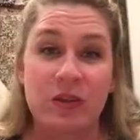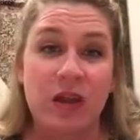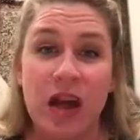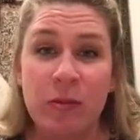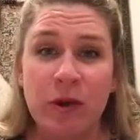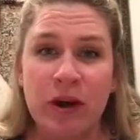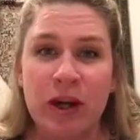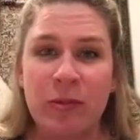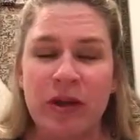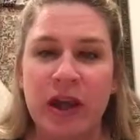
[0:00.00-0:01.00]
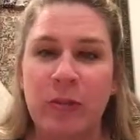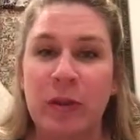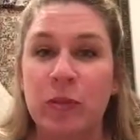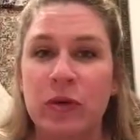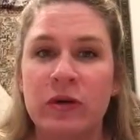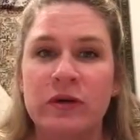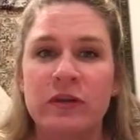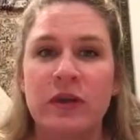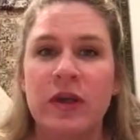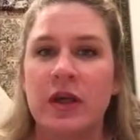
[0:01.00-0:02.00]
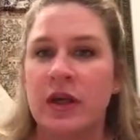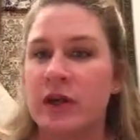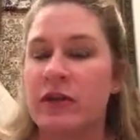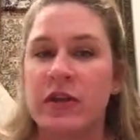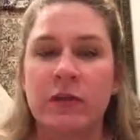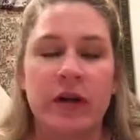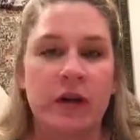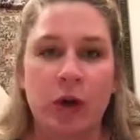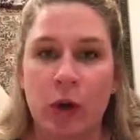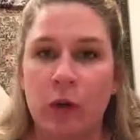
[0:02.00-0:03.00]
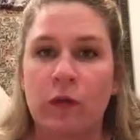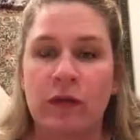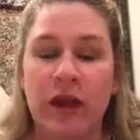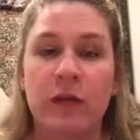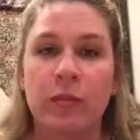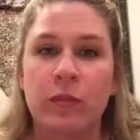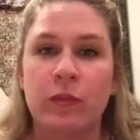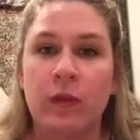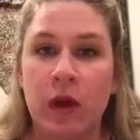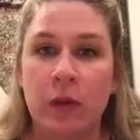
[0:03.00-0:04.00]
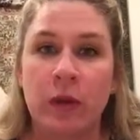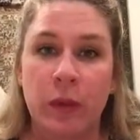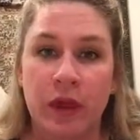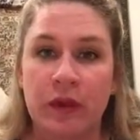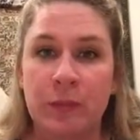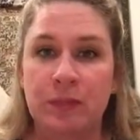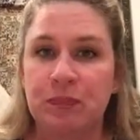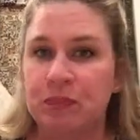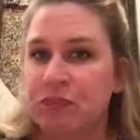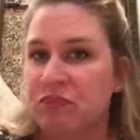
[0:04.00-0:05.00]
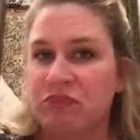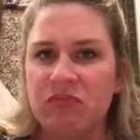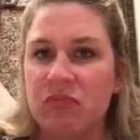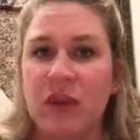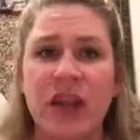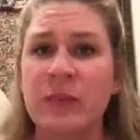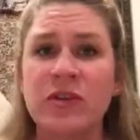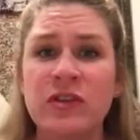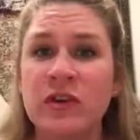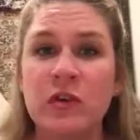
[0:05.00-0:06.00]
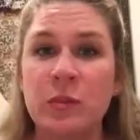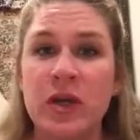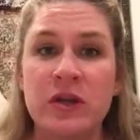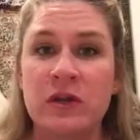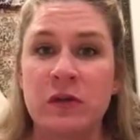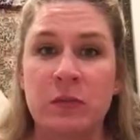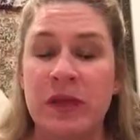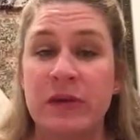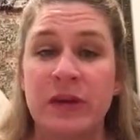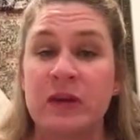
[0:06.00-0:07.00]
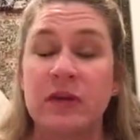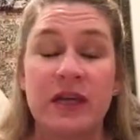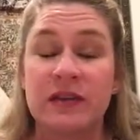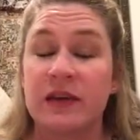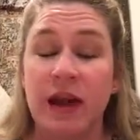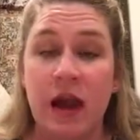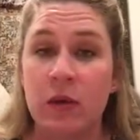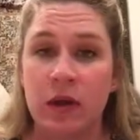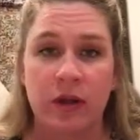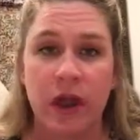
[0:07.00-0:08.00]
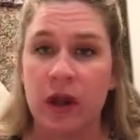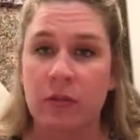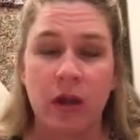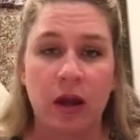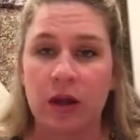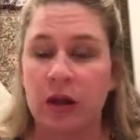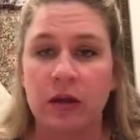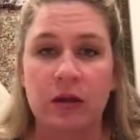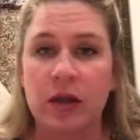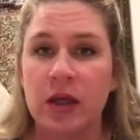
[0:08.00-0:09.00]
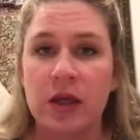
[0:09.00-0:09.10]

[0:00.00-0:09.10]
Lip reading: to the library, pick out my books, get everything ready to go for that following week. And I'm just going to spend maybe less than an hour on that. I'm not going to